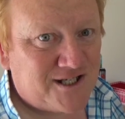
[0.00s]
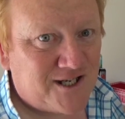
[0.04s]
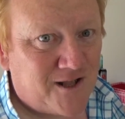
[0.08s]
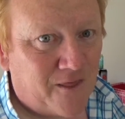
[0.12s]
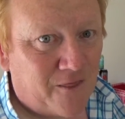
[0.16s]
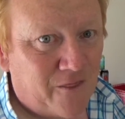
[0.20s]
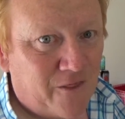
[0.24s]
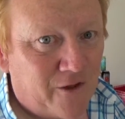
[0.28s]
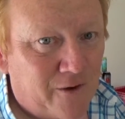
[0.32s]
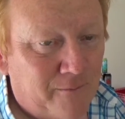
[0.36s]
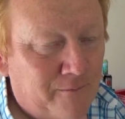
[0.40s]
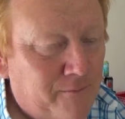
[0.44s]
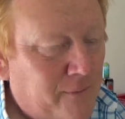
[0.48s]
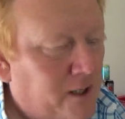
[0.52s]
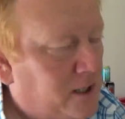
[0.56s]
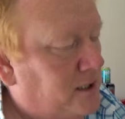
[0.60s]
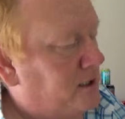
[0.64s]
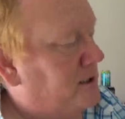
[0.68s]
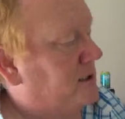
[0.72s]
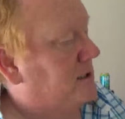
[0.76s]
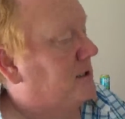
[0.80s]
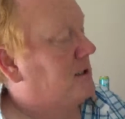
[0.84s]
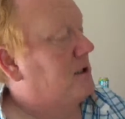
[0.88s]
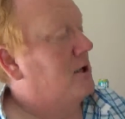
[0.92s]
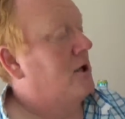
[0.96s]
them
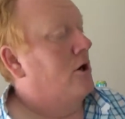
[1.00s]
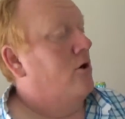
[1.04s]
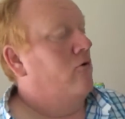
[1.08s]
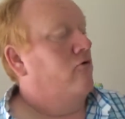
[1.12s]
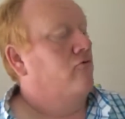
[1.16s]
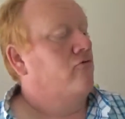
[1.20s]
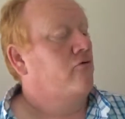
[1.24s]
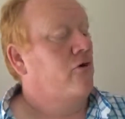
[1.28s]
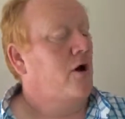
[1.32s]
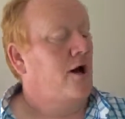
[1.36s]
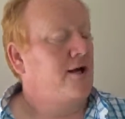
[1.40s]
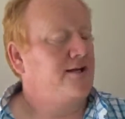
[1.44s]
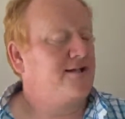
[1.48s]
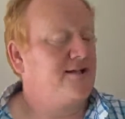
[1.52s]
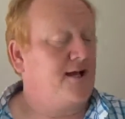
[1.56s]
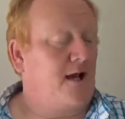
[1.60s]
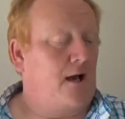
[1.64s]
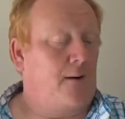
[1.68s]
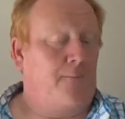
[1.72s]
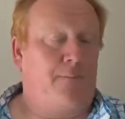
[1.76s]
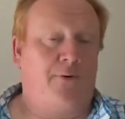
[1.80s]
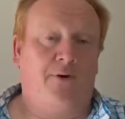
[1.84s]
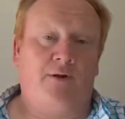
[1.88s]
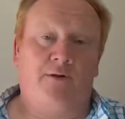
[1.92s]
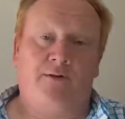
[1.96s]
right
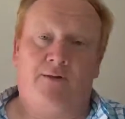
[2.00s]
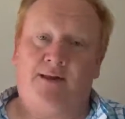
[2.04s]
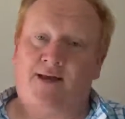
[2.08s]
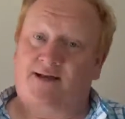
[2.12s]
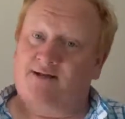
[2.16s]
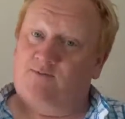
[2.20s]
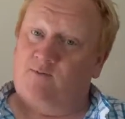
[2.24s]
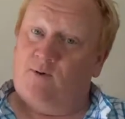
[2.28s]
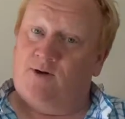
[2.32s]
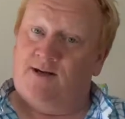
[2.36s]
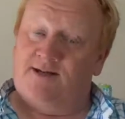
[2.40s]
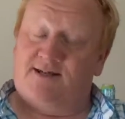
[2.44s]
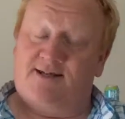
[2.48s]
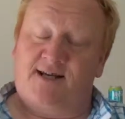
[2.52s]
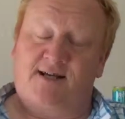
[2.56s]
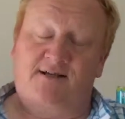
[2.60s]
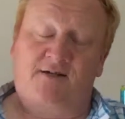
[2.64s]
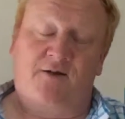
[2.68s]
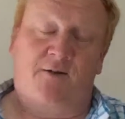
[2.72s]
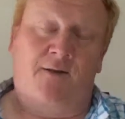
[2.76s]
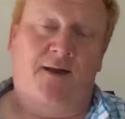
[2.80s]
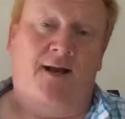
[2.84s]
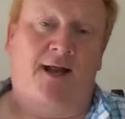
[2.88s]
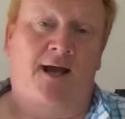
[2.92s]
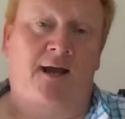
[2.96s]
up. That's what it says
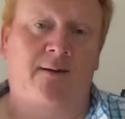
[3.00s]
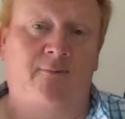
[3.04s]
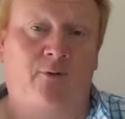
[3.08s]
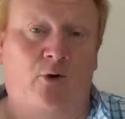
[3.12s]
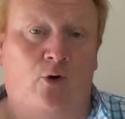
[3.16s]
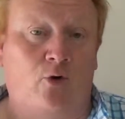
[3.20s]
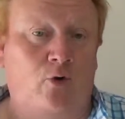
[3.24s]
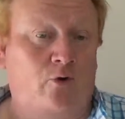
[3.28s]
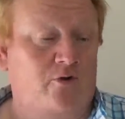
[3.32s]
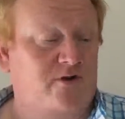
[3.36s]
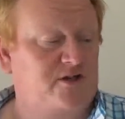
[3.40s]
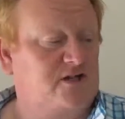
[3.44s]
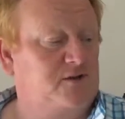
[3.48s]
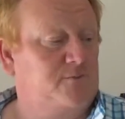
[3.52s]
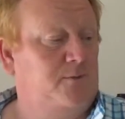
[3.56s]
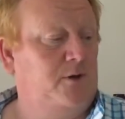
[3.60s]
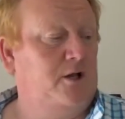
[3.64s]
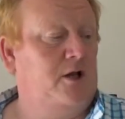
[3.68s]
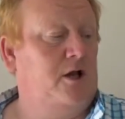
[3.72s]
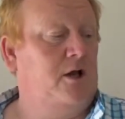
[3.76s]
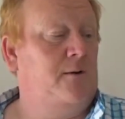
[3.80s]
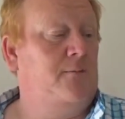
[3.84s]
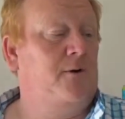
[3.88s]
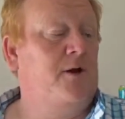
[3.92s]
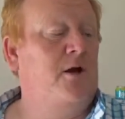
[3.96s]
on the label, all the
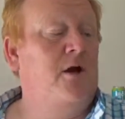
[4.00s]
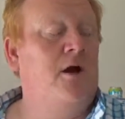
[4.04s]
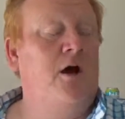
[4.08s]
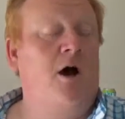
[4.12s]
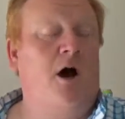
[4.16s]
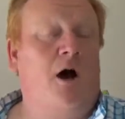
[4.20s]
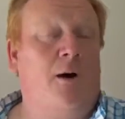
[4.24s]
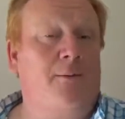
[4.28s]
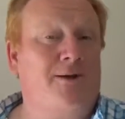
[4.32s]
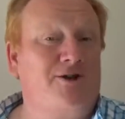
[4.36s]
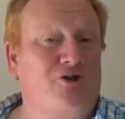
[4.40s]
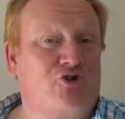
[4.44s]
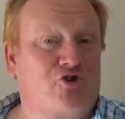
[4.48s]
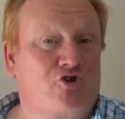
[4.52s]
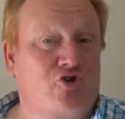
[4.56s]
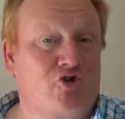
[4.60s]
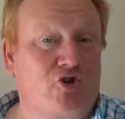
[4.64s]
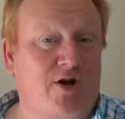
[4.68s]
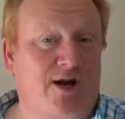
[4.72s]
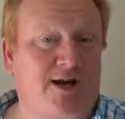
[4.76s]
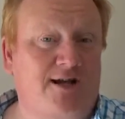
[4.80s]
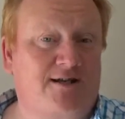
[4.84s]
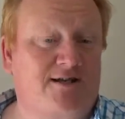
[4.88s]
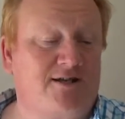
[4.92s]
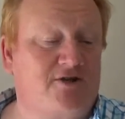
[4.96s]
splurb. I'm
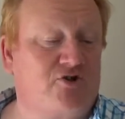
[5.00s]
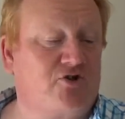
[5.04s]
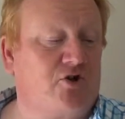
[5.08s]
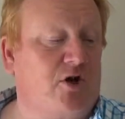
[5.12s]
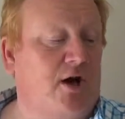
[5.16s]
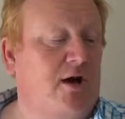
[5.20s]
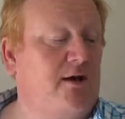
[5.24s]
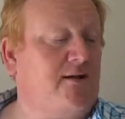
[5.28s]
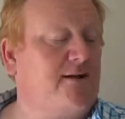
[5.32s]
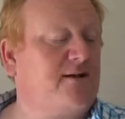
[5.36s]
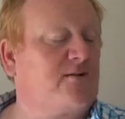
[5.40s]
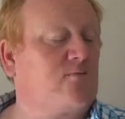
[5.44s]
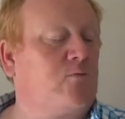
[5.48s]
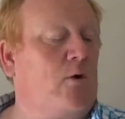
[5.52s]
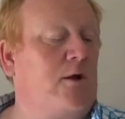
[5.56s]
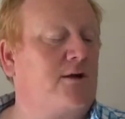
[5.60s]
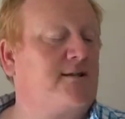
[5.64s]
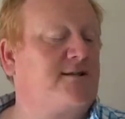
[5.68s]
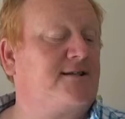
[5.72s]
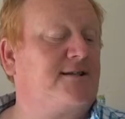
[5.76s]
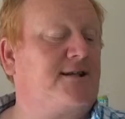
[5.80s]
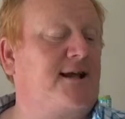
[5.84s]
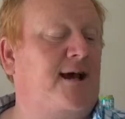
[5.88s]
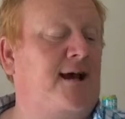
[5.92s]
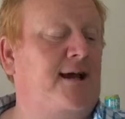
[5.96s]
intrigued to try this one
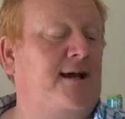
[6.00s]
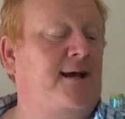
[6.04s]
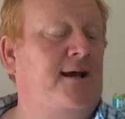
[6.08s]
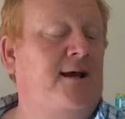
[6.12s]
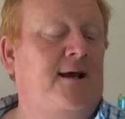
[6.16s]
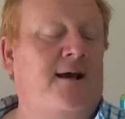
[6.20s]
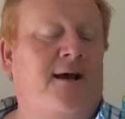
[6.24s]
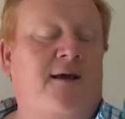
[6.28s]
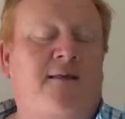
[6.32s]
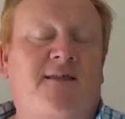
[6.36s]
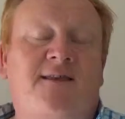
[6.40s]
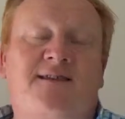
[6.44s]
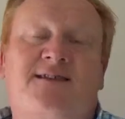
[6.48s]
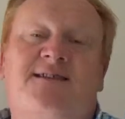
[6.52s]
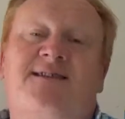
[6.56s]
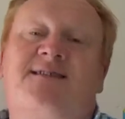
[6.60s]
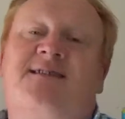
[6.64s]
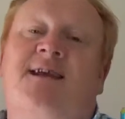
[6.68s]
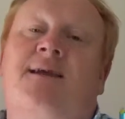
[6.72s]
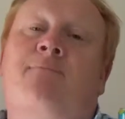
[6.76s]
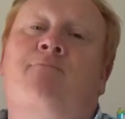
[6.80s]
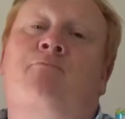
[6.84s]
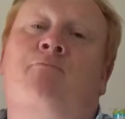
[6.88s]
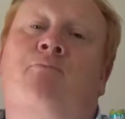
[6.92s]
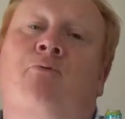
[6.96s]
today. This is
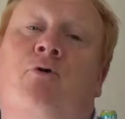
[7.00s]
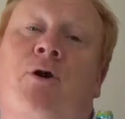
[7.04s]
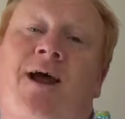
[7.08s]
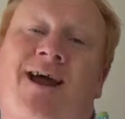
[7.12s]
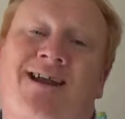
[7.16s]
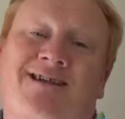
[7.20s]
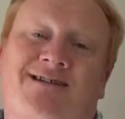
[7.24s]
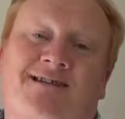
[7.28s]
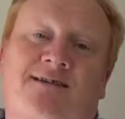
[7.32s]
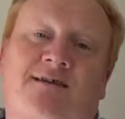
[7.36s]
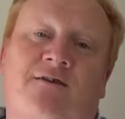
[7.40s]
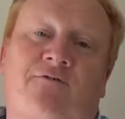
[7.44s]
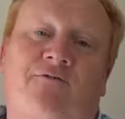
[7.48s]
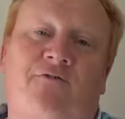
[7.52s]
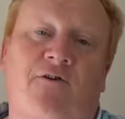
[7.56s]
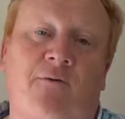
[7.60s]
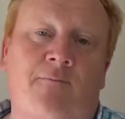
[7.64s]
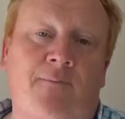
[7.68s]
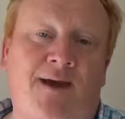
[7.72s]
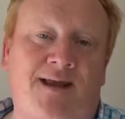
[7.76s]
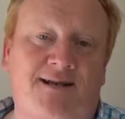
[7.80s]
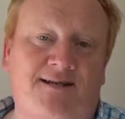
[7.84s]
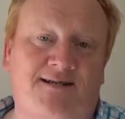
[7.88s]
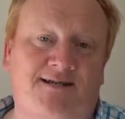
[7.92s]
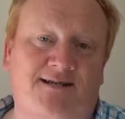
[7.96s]
a Brett
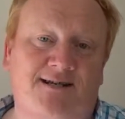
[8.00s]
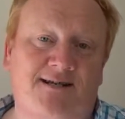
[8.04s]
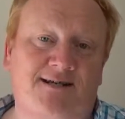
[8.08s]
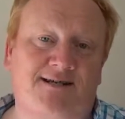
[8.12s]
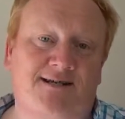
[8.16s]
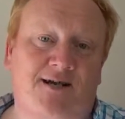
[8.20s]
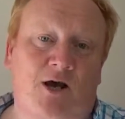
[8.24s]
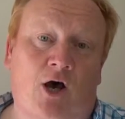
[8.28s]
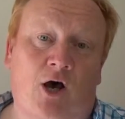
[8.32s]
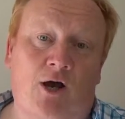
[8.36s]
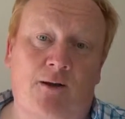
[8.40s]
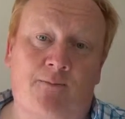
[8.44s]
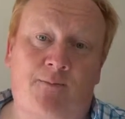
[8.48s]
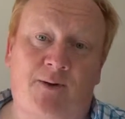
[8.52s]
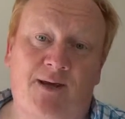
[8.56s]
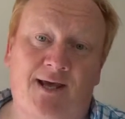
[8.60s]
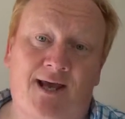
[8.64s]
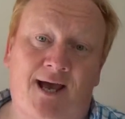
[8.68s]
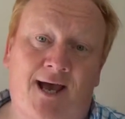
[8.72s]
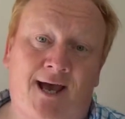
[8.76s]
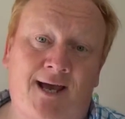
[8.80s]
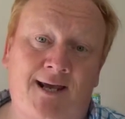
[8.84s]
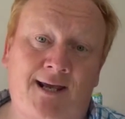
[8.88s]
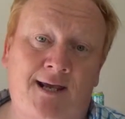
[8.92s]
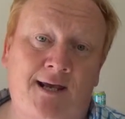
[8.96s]
fermented
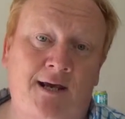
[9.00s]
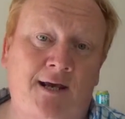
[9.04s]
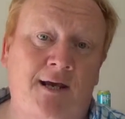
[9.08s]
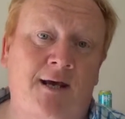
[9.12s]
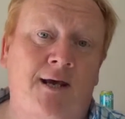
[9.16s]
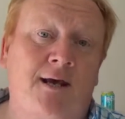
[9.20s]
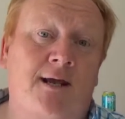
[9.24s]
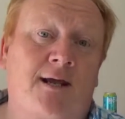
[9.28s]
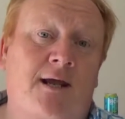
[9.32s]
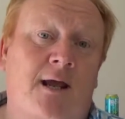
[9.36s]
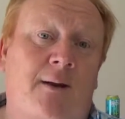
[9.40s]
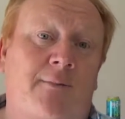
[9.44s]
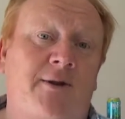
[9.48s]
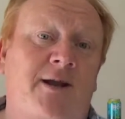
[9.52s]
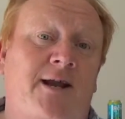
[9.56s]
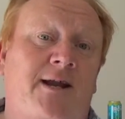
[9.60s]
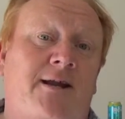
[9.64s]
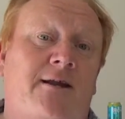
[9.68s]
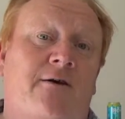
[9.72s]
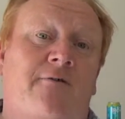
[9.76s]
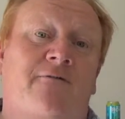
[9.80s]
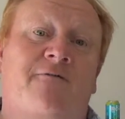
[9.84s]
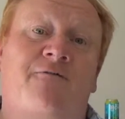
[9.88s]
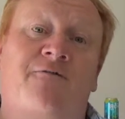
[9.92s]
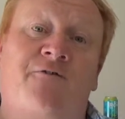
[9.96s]
IPA coming in
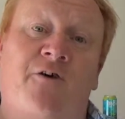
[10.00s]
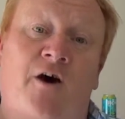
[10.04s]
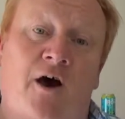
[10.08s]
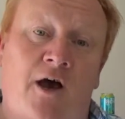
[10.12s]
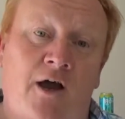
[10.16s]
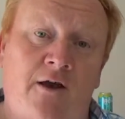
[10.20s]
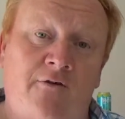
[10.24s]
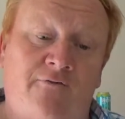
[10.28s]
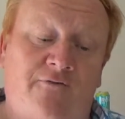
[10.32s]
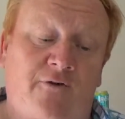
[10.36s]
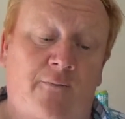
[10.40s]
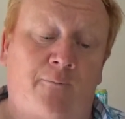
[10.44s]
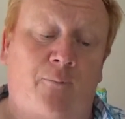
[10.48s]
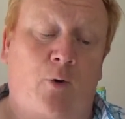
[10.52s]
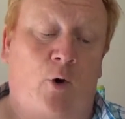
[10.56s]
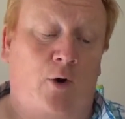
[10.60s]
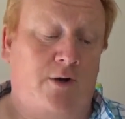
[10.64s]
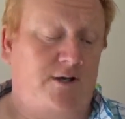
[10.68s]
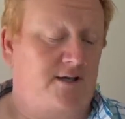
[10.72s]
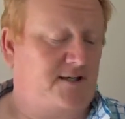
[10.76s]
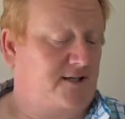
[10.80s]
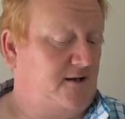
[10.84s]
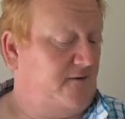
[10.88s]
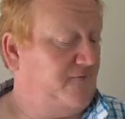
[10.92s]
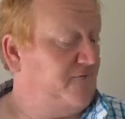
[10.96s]
at
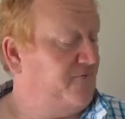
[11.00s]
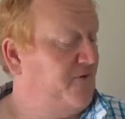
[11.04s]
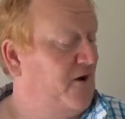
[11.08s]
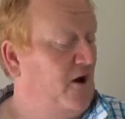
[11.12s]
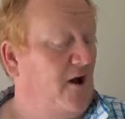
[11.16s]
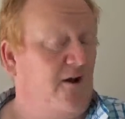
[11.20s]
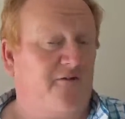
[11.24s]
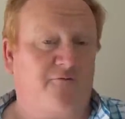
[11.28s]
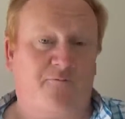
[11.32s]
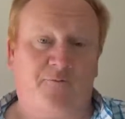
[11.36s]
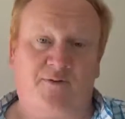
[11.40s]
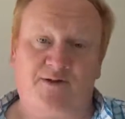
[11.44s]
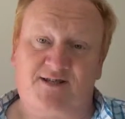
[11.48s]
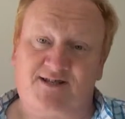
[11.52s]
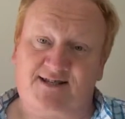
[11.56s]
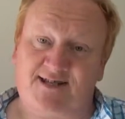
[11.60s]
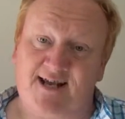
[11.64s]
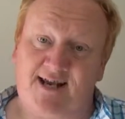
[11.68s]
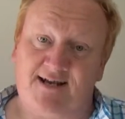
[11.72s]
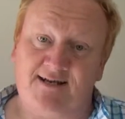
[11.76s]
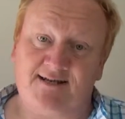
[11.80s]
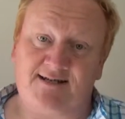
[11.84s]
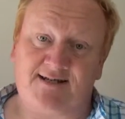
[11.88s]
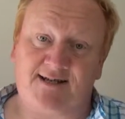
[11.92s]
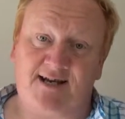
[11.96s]

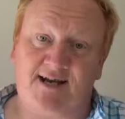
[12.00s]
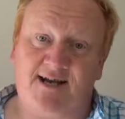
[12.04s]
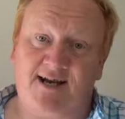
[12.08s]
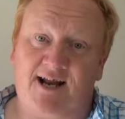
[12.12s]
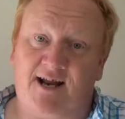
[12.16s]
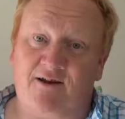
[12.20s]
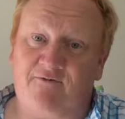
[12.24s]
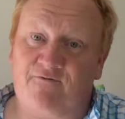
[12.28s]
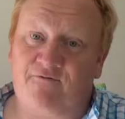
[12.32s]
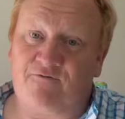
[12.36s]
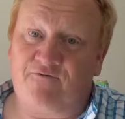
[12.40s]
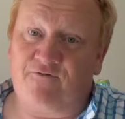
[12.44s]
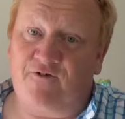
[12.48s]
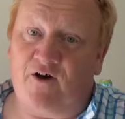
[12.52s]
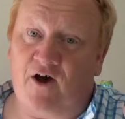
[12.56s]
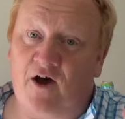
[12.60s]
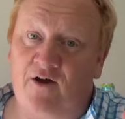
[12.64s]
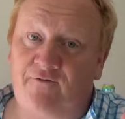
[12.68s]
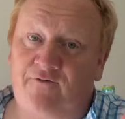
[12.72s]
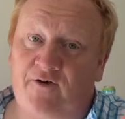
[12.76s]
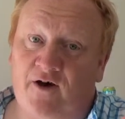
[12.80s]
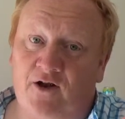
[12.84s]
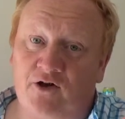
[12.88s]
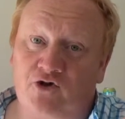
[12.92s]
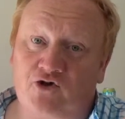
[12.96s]
5.5% in a
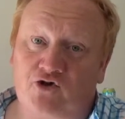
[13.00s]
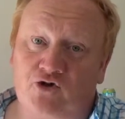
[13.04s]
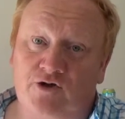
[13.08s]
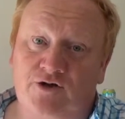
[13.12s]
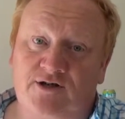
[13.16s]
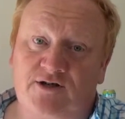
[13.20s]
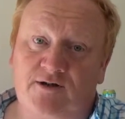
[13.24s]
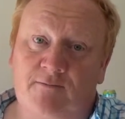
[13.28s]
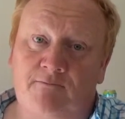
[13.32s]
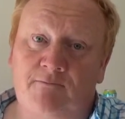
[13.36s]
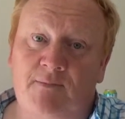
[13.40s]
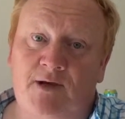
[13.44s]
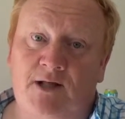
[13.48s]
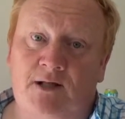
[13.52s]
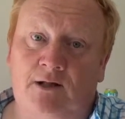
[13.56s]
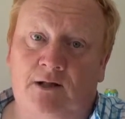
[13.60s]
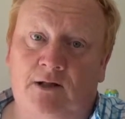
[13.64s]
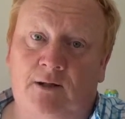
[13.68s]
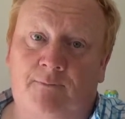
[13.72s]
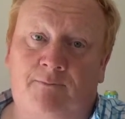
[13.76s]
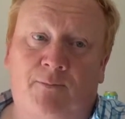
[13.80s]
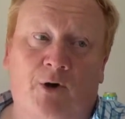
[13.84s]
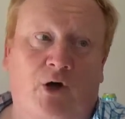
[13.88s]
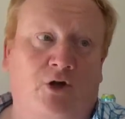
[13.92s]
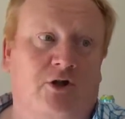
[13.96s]

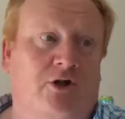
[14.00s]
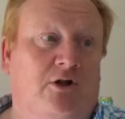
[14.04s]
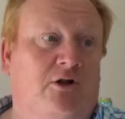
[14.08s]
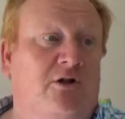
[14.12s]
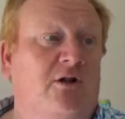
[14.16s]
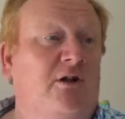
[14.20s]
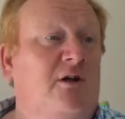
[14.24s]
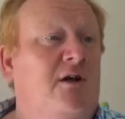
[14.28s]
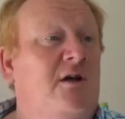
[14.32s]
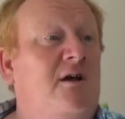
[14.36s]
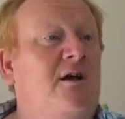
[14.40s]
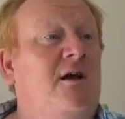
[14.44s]
500ml bottle.